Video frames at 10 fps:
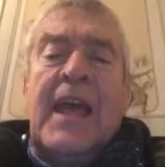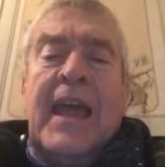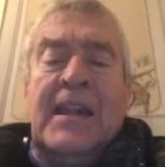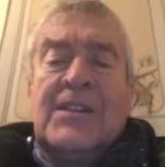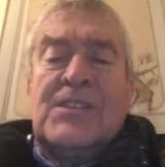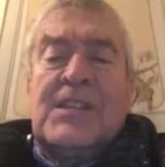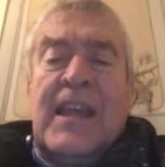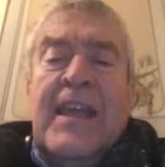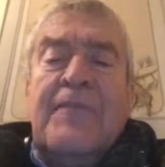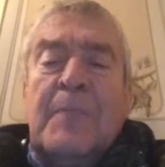and
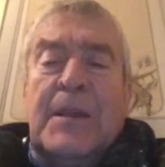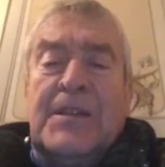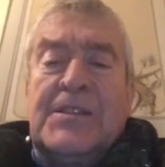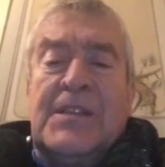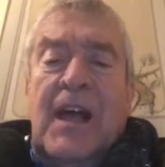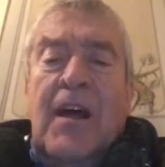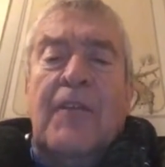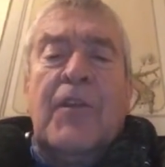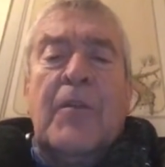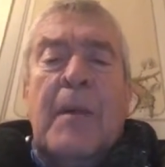enslavements
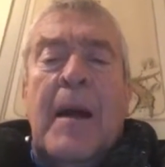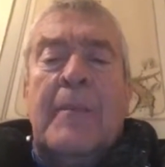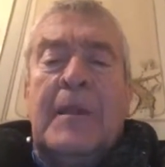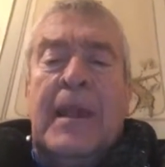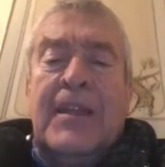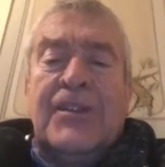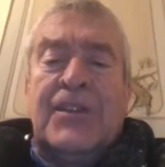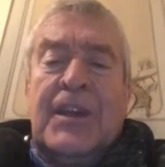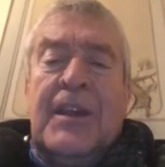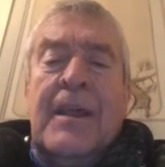of their
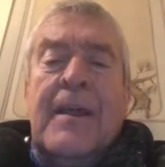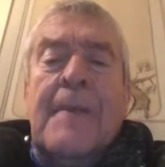population.